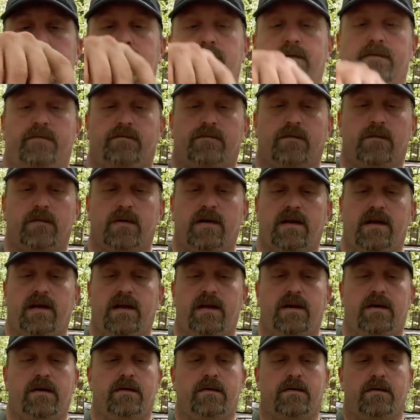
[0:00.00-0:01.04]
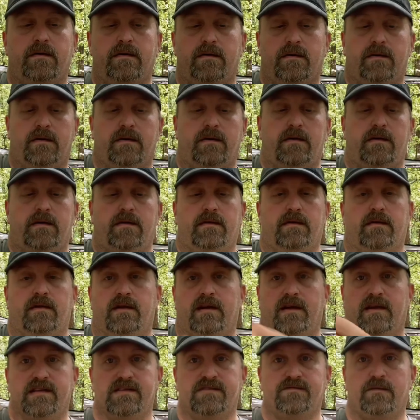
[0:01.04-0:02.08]
folded here,
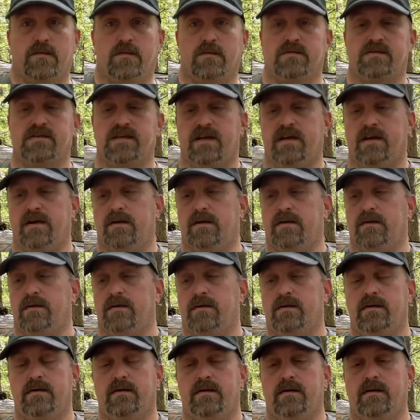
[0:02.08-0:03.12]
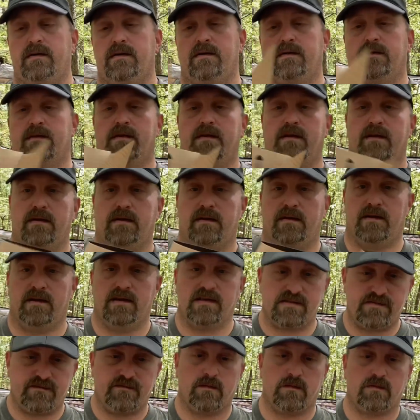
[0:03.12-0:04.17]
and this folds here, then
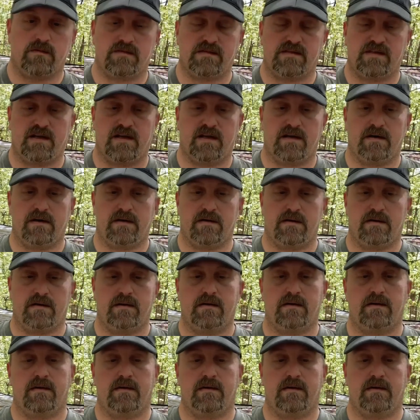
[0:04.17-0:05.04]
this folds here,